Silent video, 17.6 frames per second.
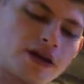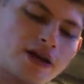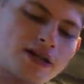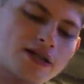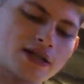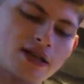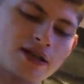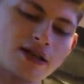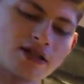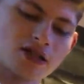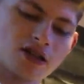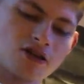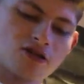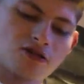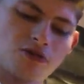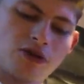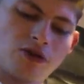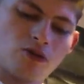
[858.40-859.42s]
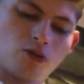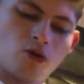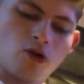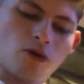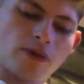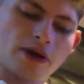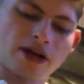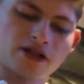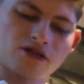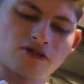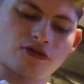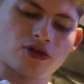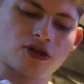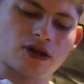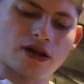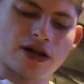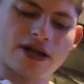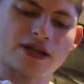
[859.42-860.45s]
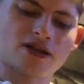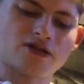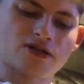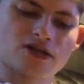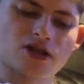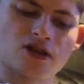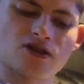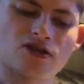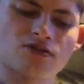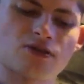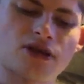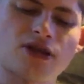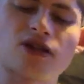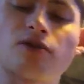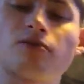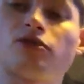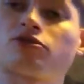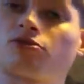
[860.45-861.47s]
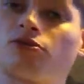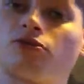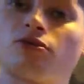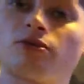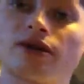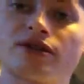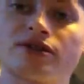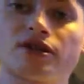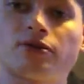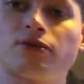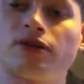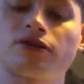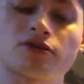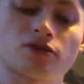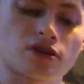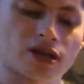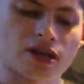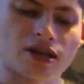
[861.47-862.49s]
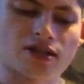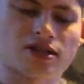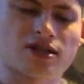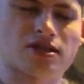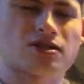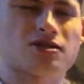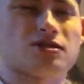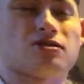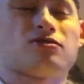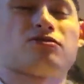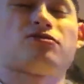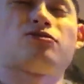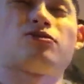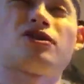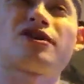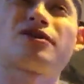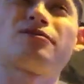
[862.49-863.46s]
is that there's going to be warbands for it, and there's going to be multiple warbands, and we got from what I